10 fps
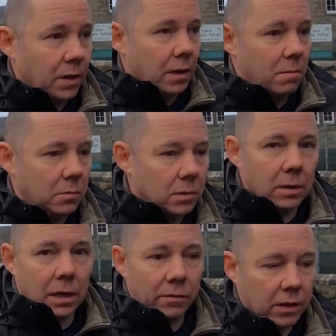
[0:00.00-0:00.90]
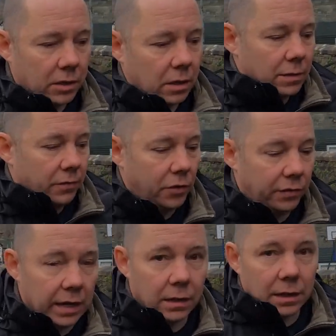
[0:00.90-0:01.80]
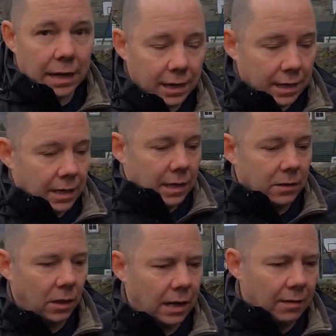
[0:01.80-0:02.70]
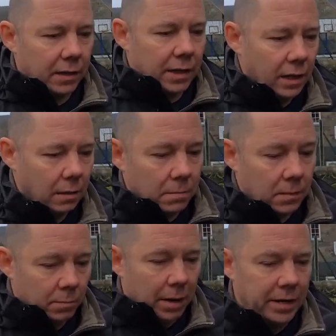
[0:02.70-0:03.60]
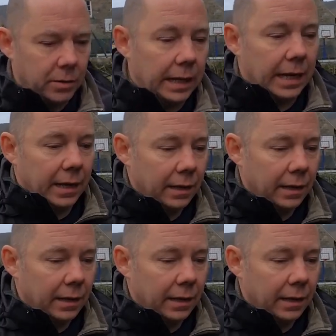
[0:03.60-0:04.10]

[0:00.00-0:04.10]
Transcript: Um, hopefully show you a few videos of that. It's got a lovely um, menu in